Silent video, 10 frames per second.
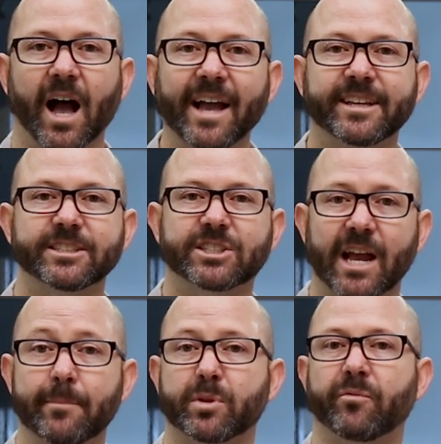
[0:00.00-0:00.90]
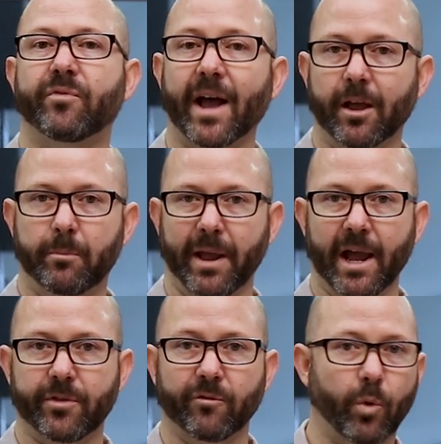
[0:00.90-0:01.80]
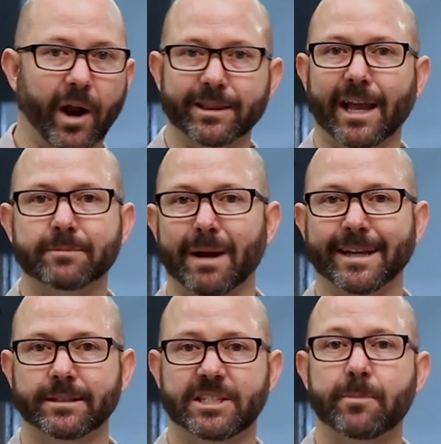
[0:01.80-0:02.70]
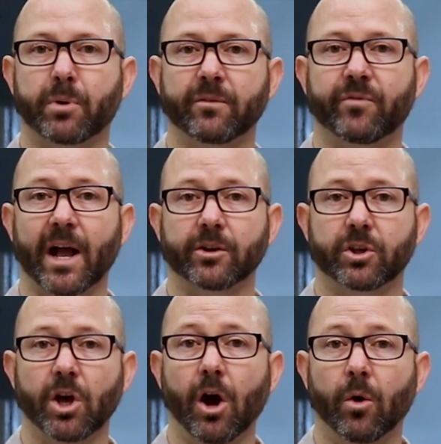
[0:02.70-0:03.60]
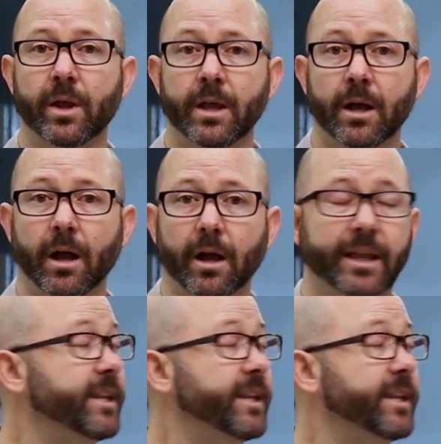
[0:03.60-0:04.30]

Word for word: I can type the file path of where I'd like my dprint file to go uh,